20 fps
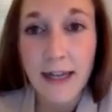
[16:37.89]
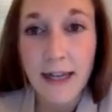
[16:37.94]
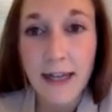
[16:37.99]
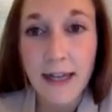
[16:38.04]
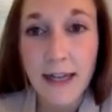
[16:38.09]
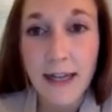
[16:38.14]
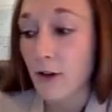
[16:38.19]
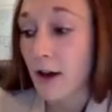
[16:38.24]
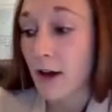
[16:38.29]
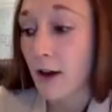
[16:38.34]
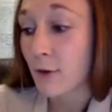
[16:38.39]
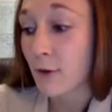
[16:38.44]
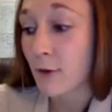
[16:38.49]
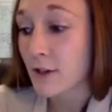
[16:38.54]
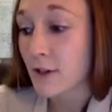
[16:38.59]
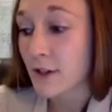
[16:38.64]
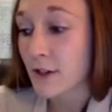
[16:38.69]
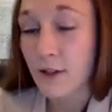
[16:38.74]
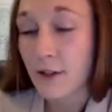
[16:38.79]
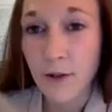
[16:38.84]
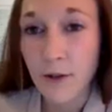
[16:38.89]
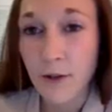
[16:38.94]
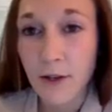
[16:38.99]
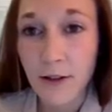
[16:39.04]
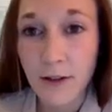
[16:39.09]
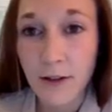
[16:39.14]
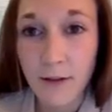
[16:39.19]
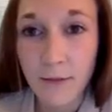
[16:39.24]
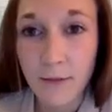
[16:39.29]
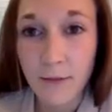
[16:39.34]
Now, I will tell you
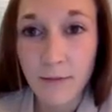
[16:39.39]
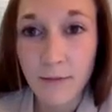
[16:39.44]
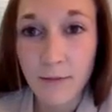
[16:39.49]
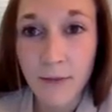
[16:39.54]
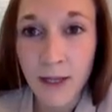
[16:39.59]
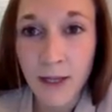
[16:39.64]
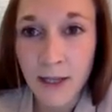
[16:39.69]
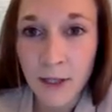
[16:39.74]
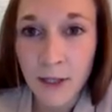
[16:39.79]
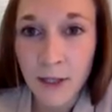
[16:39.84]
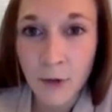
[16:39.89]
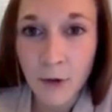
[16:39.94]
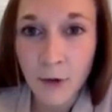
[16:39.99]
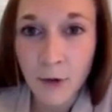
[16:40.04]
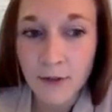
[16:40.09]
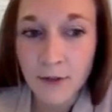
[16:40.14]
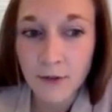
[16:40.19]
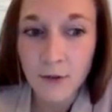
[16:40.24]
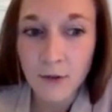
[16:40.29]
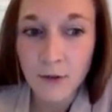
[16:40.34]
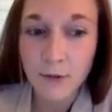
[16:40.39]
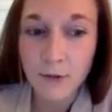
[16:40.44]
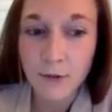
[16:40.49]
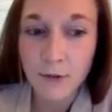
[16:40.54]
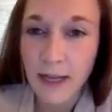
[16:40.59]
something, being in grad school,